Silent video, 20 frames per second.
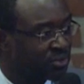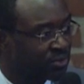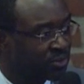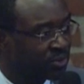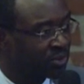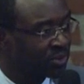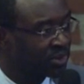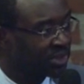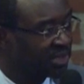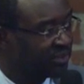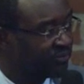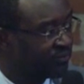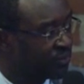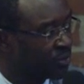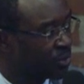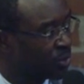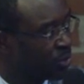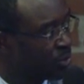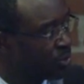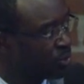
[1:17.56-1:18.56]
media
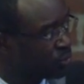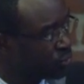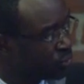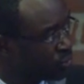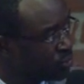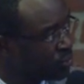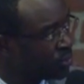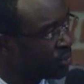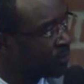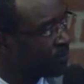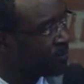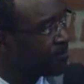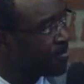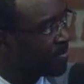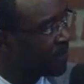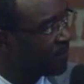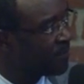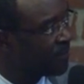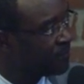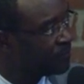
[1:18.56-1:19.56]
focus on attacks carried
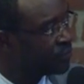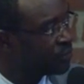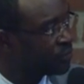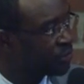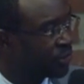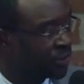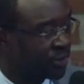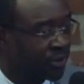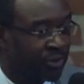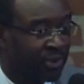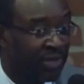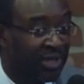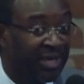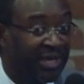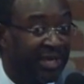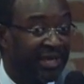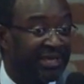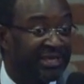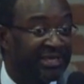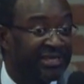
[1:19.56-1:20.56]
out by Muslim
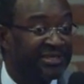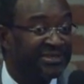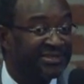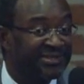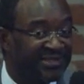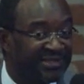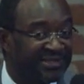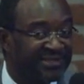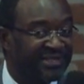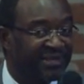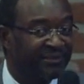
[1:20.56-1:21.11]
extremists,